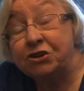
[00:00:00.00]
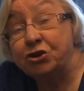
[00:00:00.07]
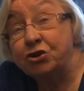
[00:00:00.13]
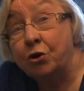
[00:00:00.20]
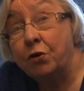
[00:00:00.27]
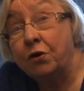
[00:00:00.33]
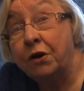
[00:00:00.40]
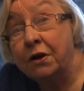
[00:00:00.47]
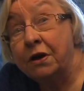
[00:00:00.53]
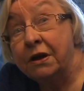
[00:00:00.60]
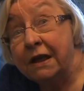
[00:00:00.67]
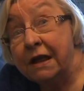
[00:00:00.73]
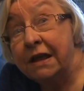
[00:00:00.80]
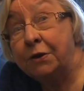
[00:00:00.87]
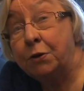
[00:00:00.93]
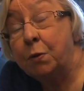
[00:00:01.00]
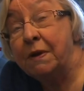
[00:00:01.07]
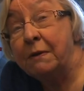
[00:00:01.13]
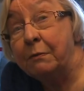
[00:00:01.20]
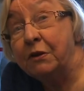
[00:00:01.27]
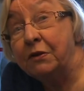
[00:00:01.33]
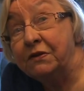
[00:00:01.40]
shock
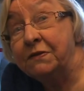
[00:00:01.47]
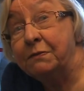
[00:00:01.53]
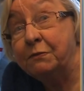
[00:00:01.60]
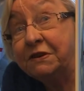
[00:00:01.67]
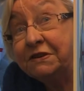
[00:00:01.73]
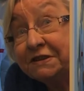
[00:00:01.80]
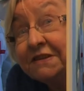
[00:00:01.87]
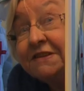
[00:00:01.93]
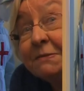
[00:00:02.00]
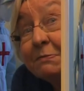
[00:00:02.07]
equipment, which is a